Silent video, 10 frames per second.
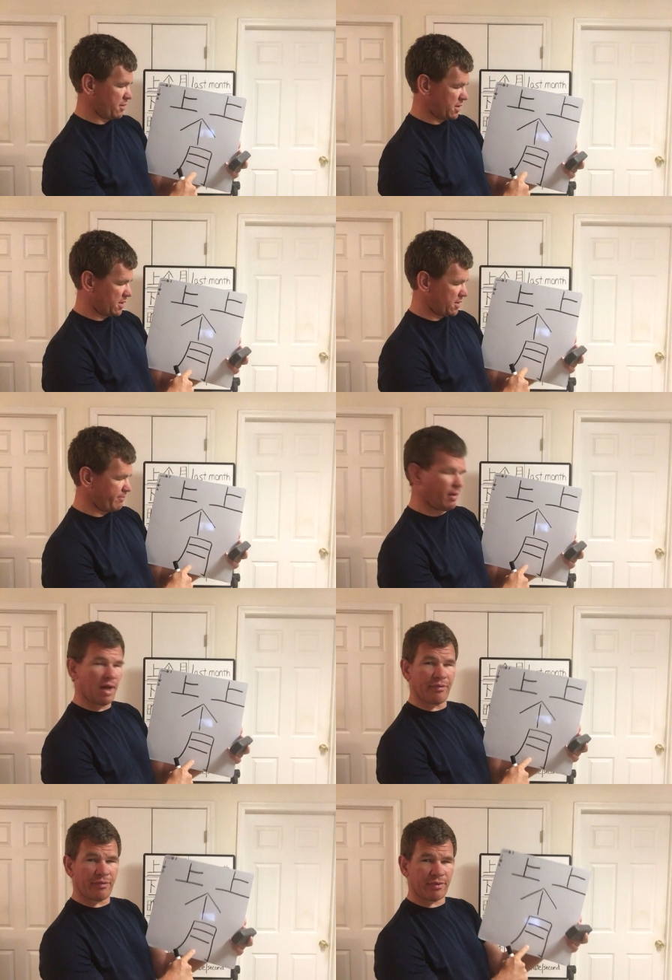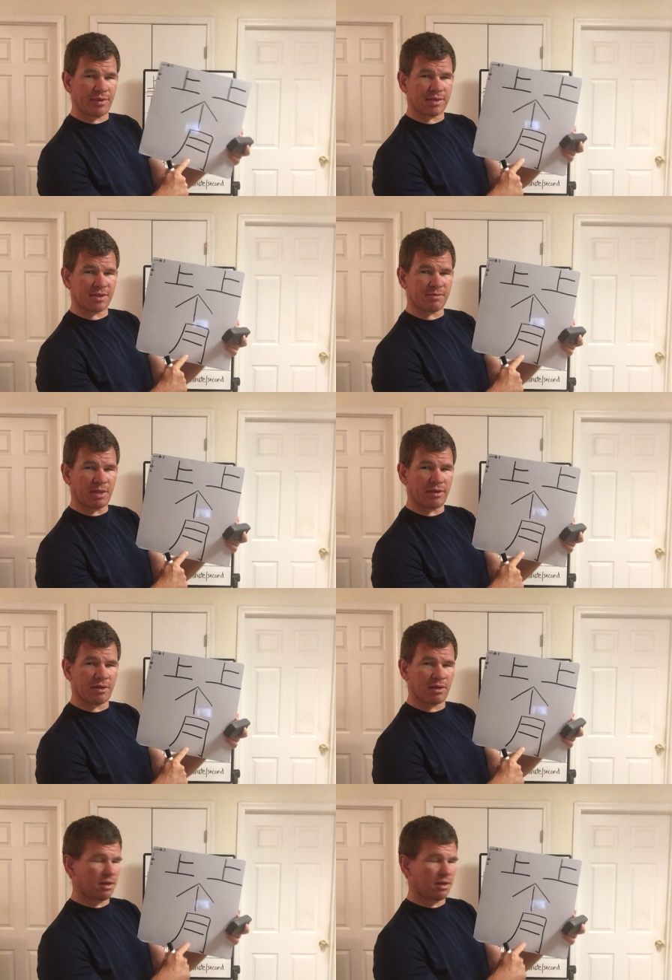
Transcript: this is month, this is month.